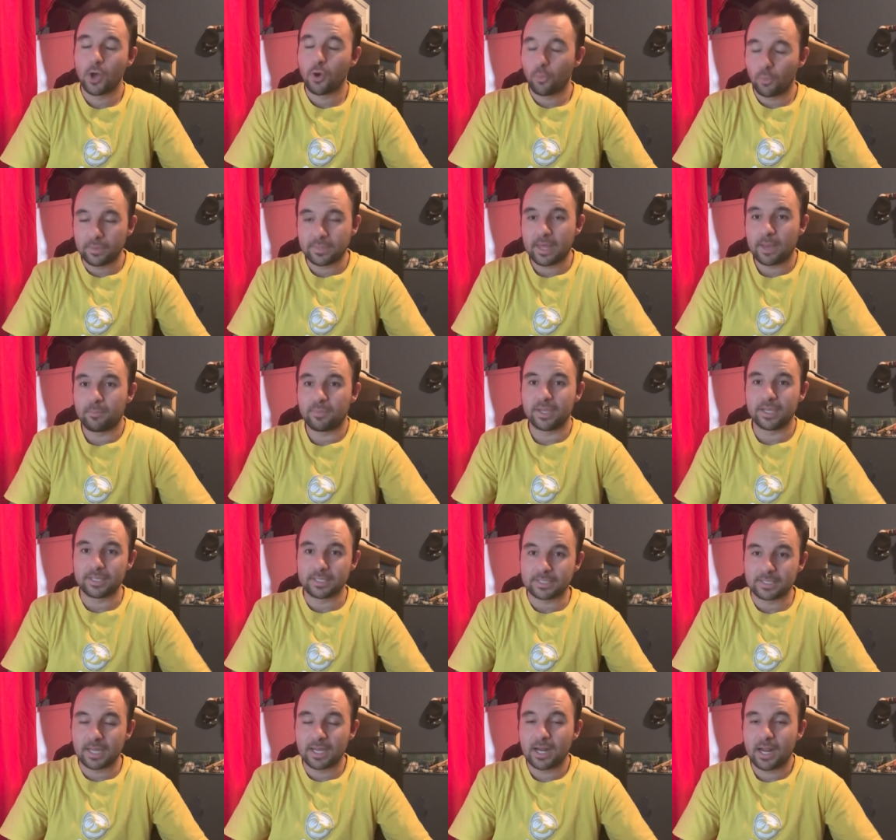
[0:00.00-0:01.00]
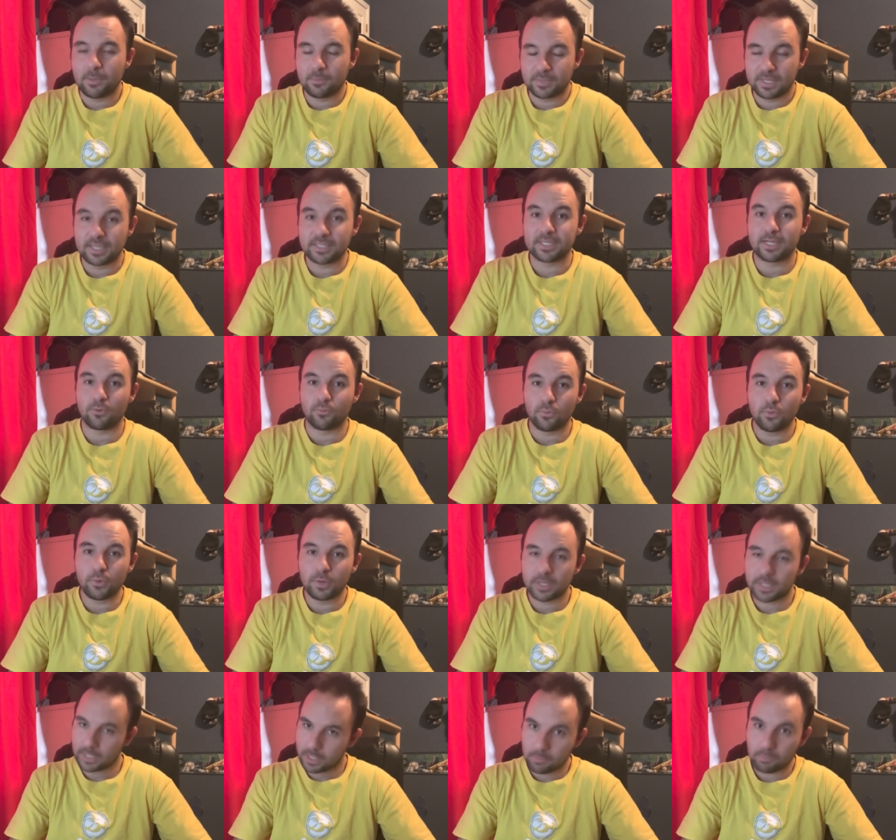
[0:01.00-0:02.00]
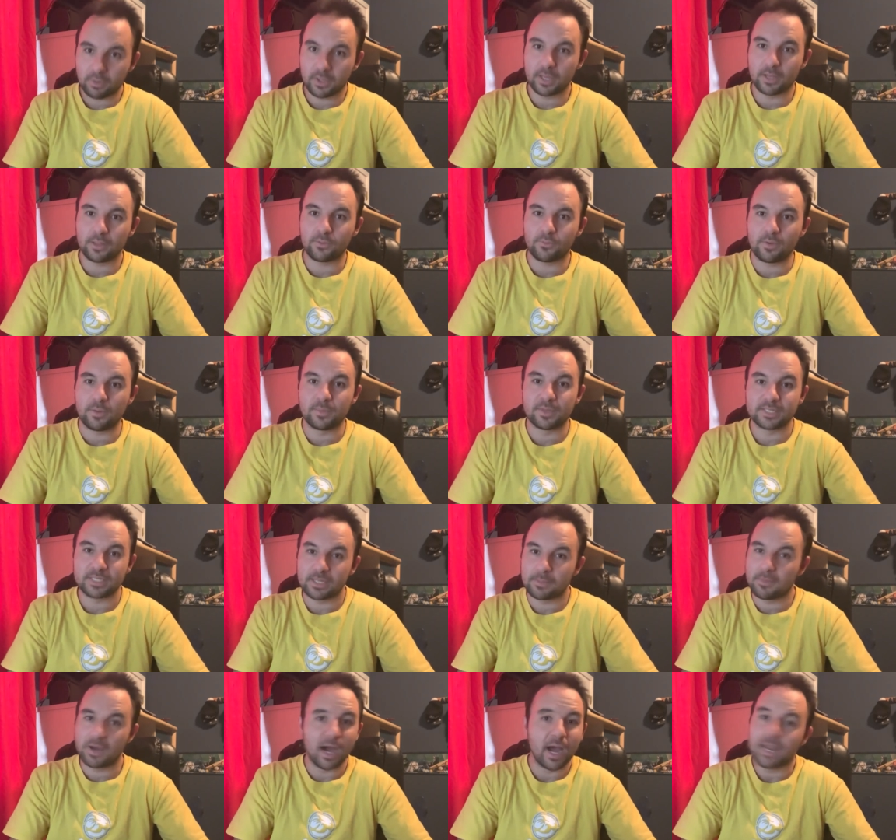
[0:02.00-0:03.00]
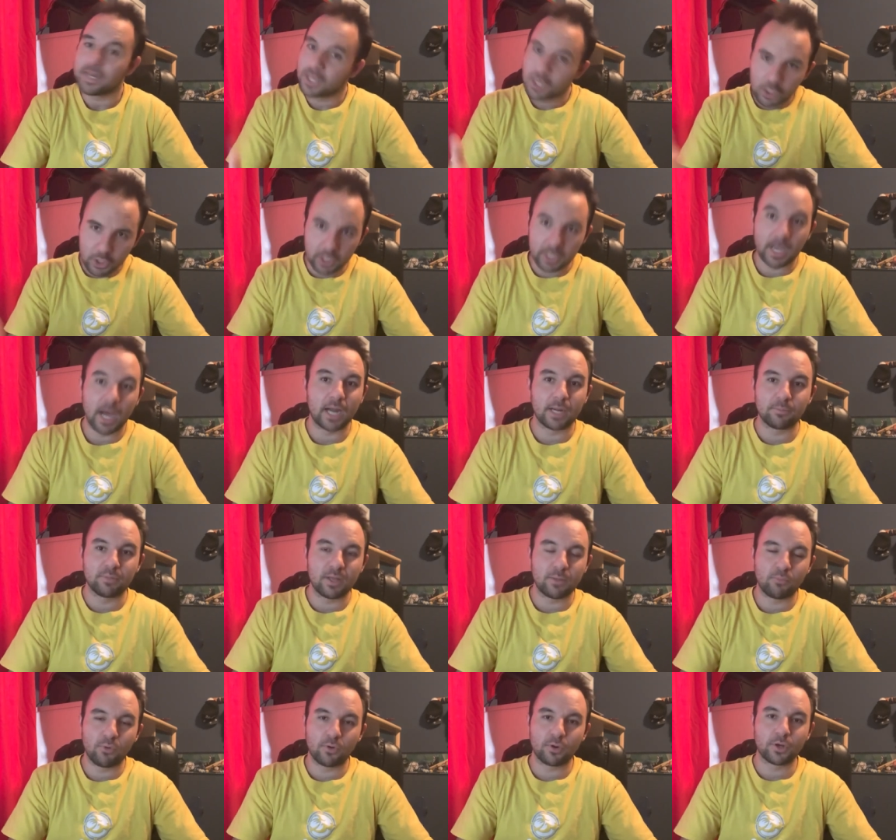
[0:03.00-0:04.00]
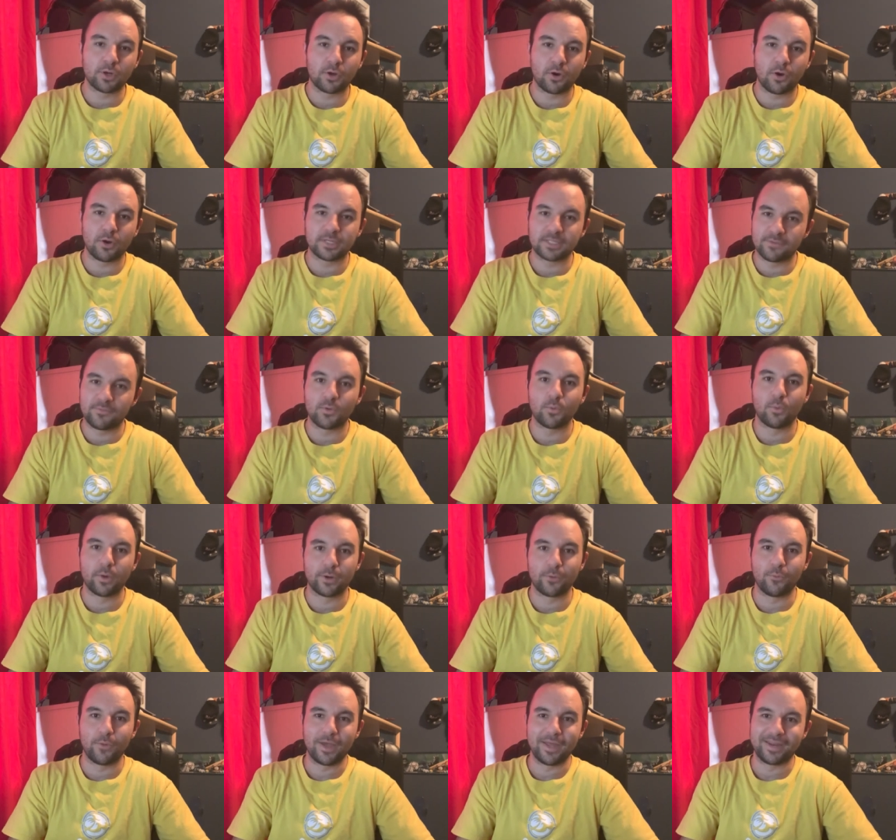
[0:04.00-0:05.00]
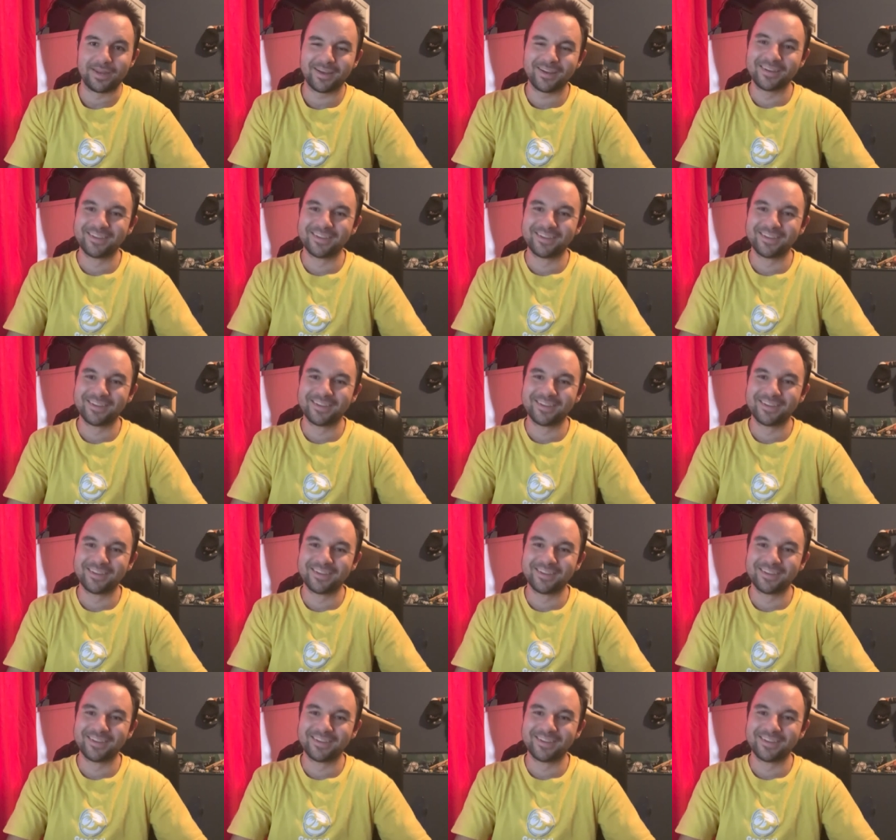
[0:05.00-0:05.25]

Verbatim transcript: With that being said, I'm testing Runick and I'm playing 3 Mystic Mine. You gotta play broken cards if you wanna win.